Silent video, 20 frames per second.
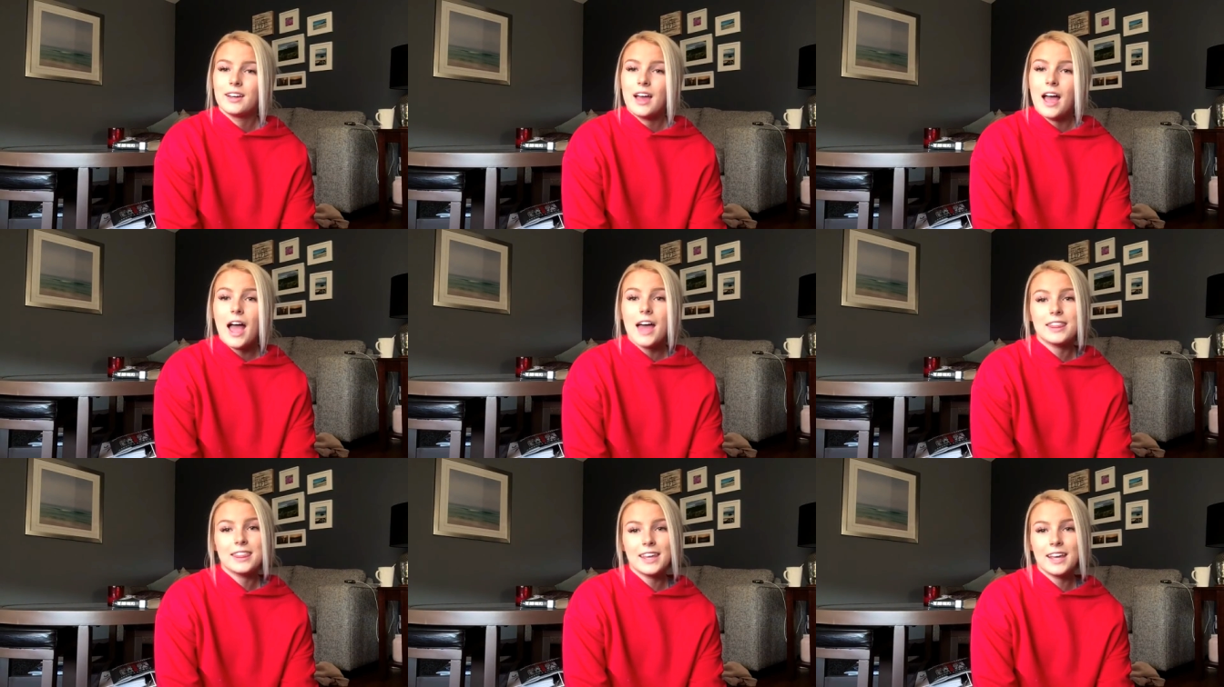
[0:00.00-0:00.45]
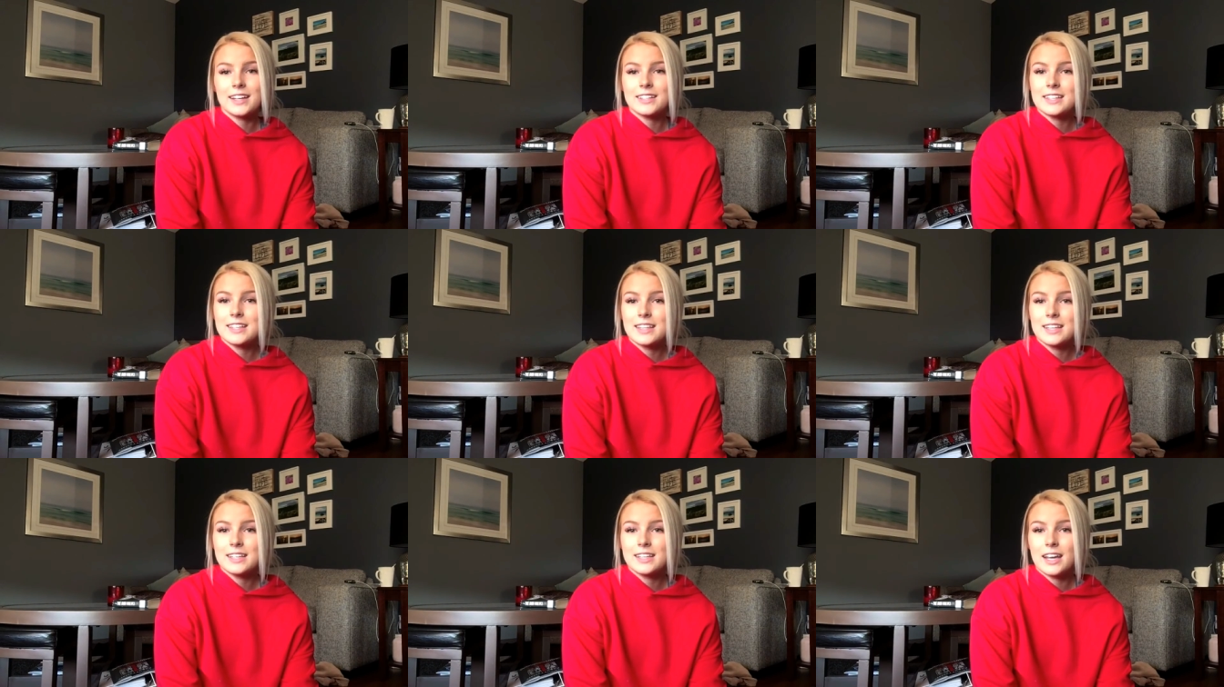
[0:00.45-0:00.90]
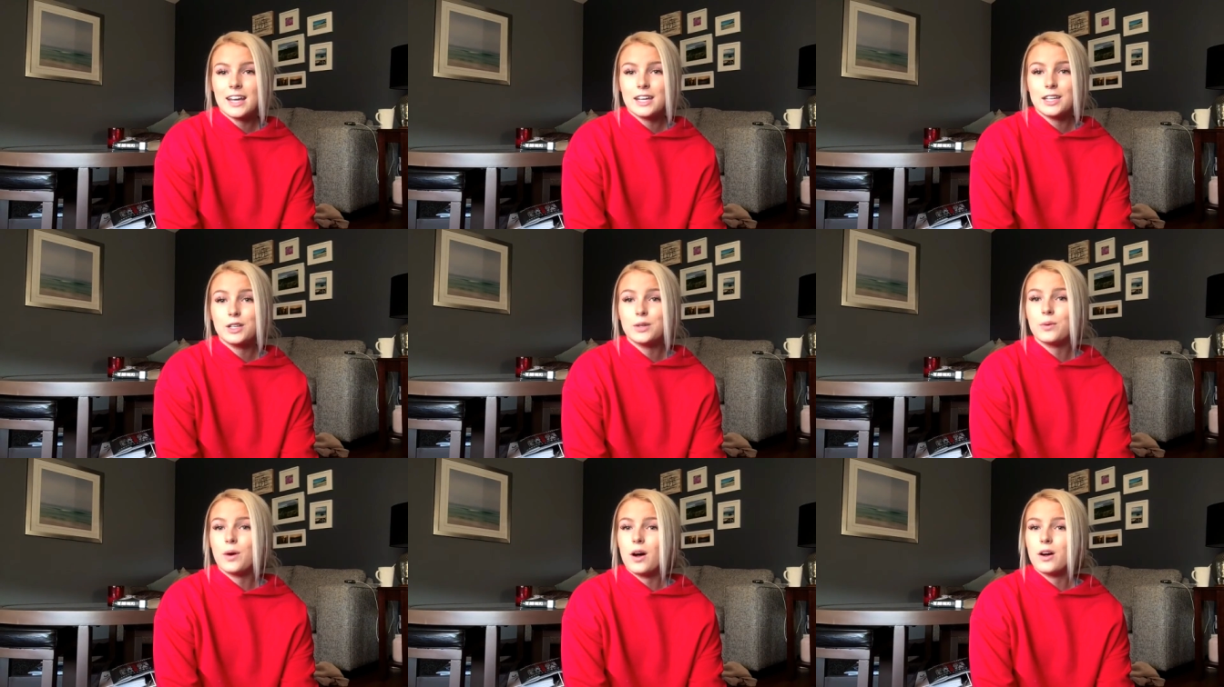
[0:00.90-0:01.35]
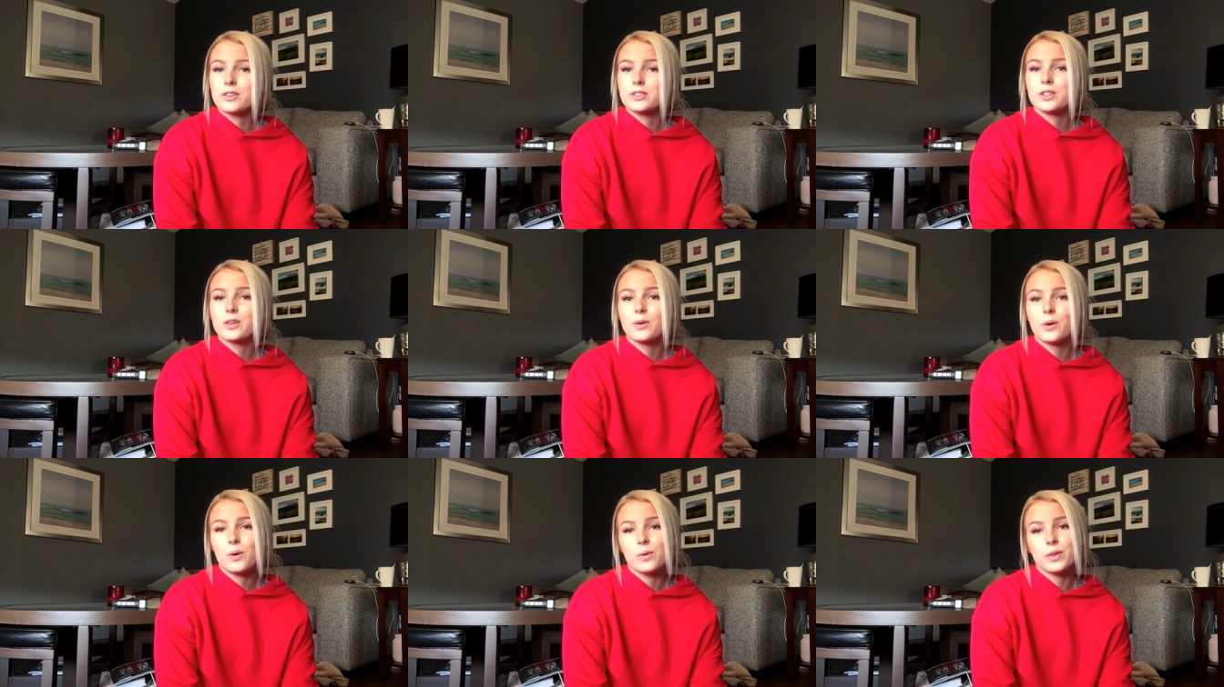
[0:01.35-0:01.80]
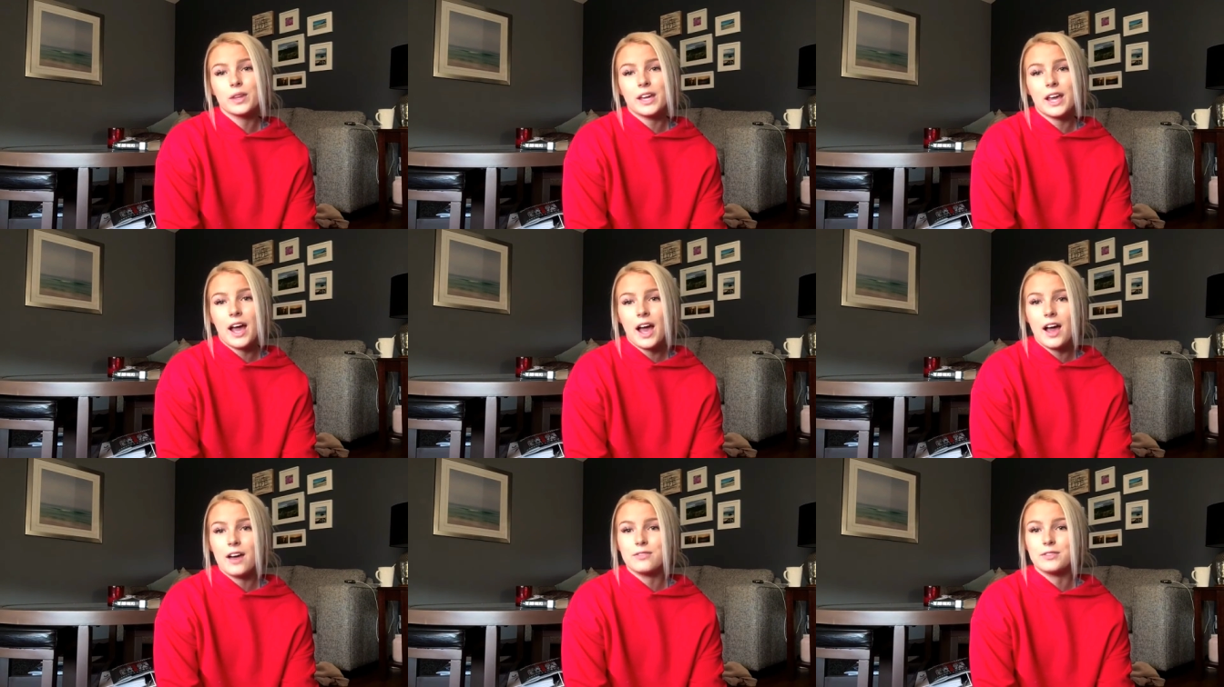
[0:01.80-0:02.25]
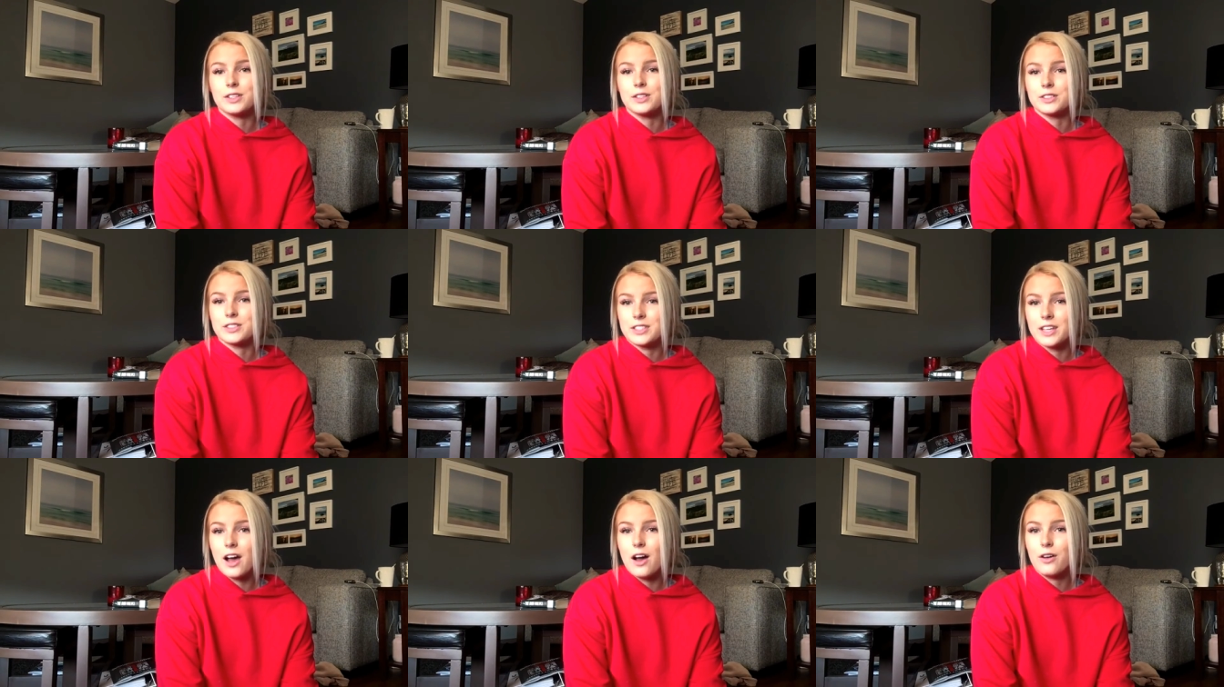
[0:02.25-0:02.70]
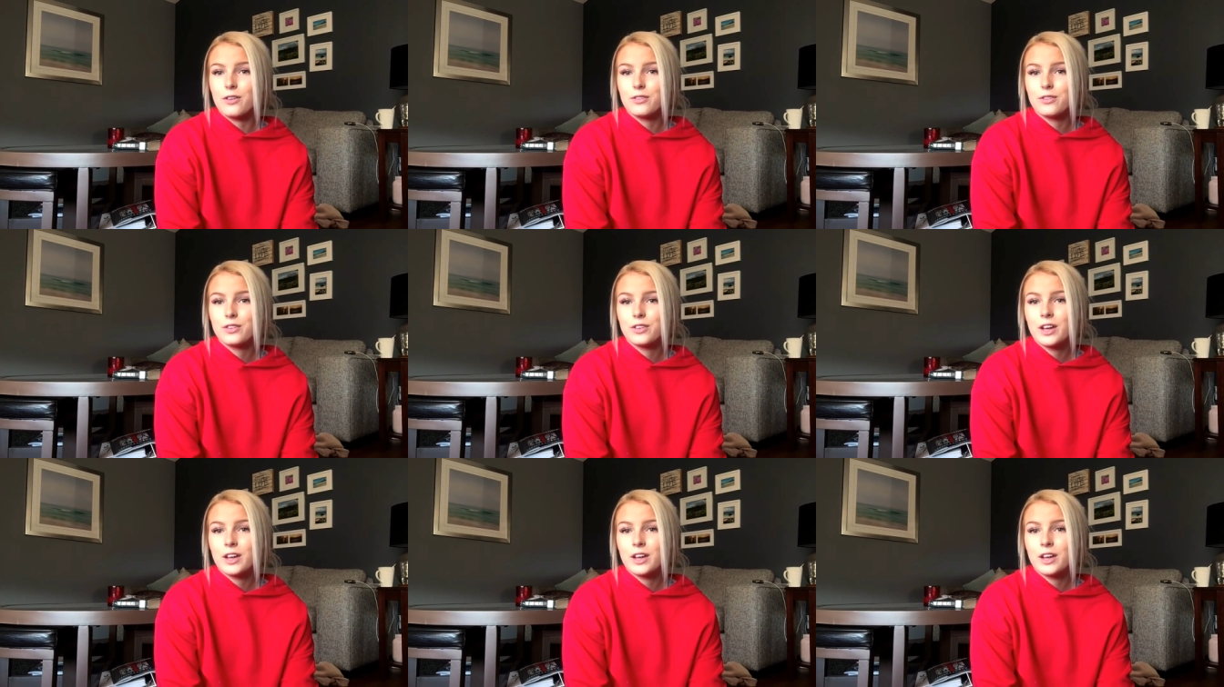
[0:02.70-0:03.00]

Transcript: At the end of the day, you also only have yourself.